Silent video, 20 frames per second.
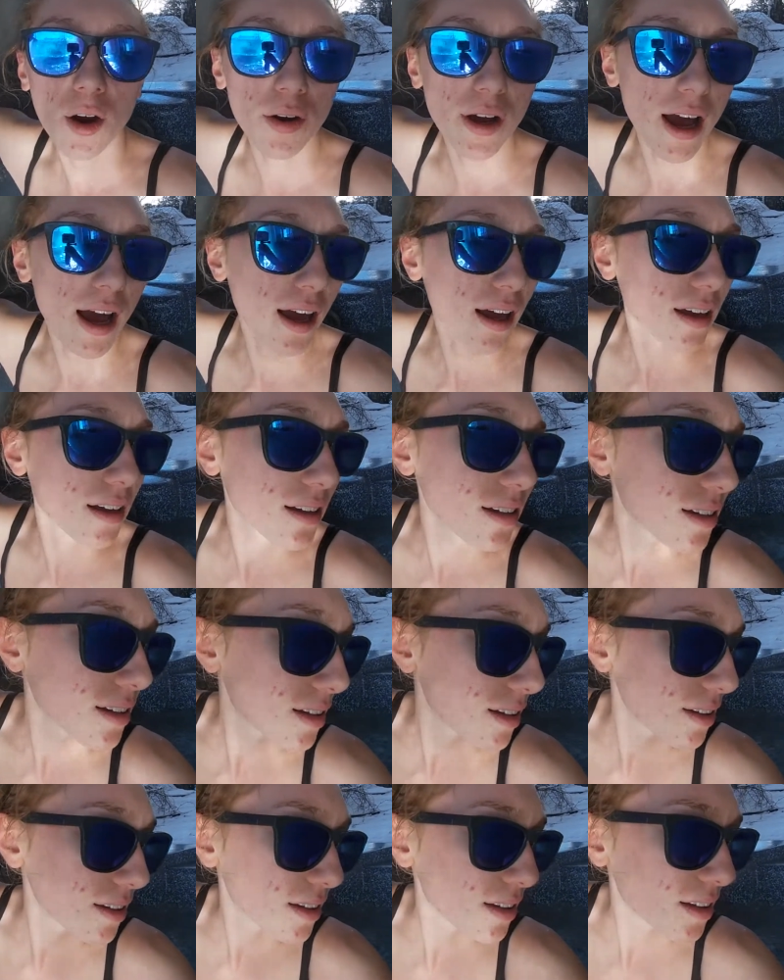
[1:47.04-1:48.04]
Okay.
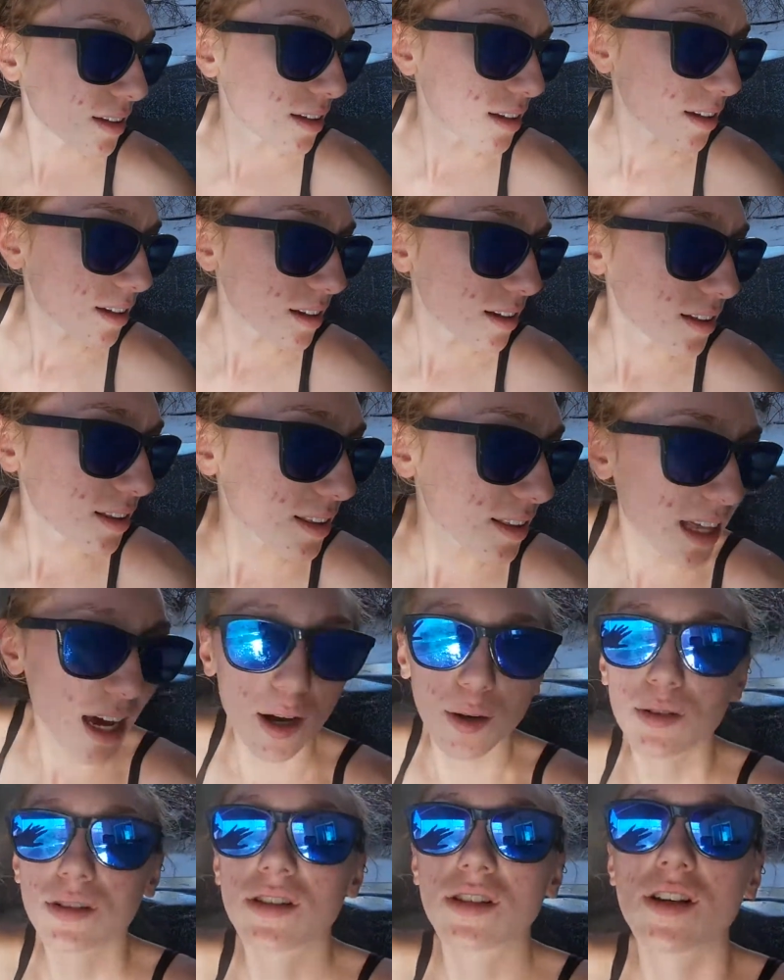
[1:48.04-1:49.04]

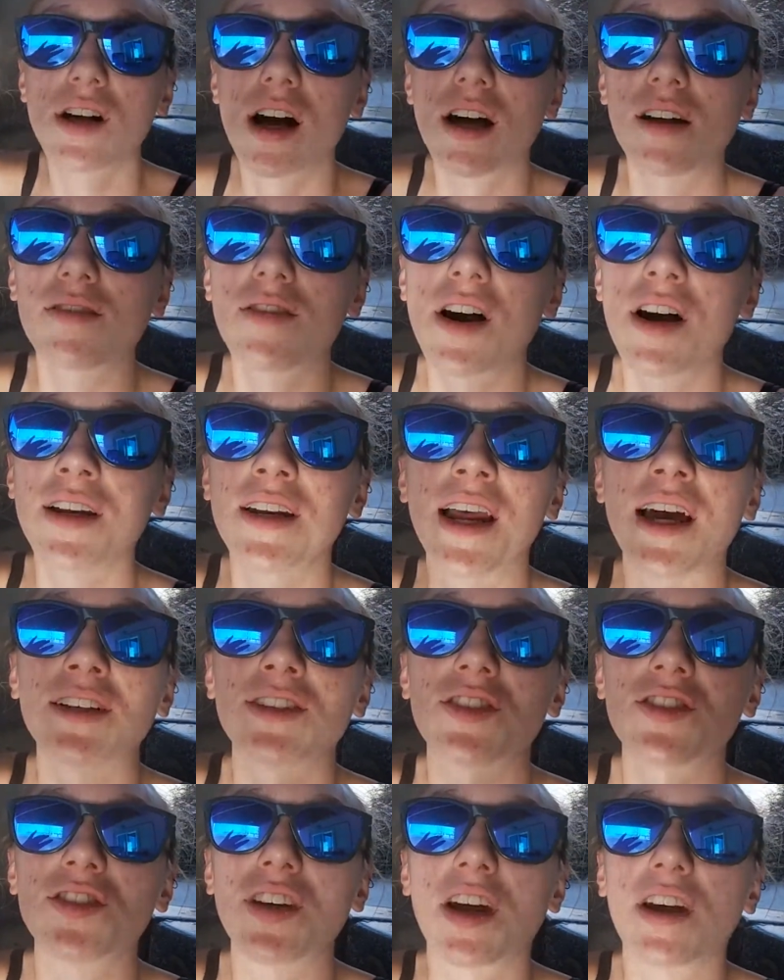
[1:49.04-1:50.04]
That was a lot of
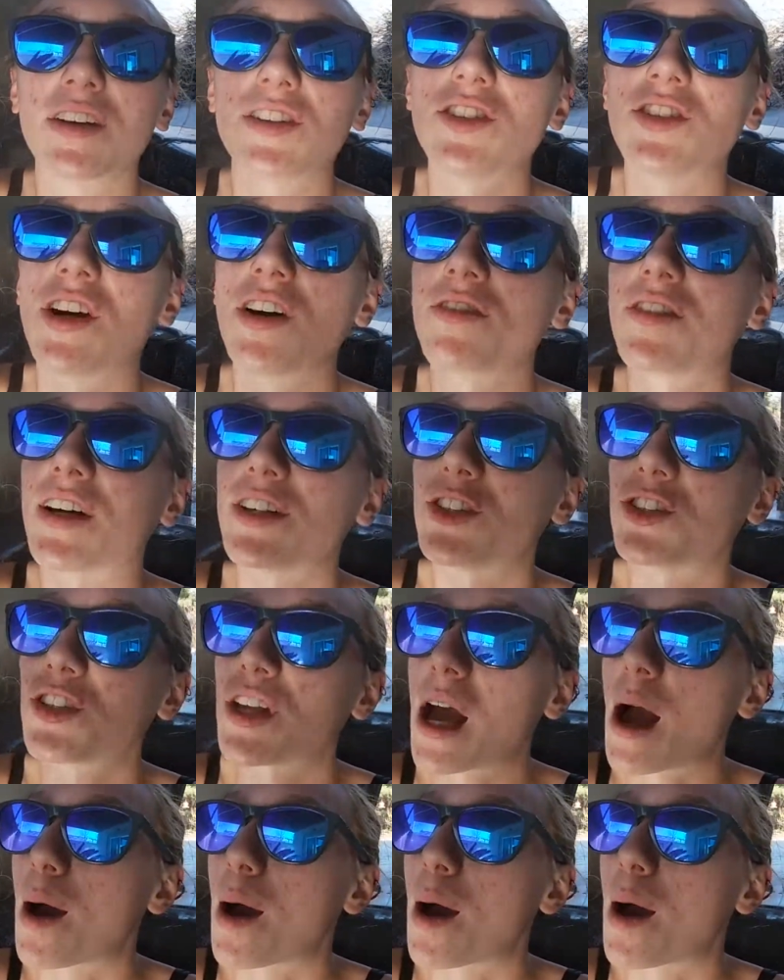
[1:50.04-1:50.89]
unnecessary stuff that just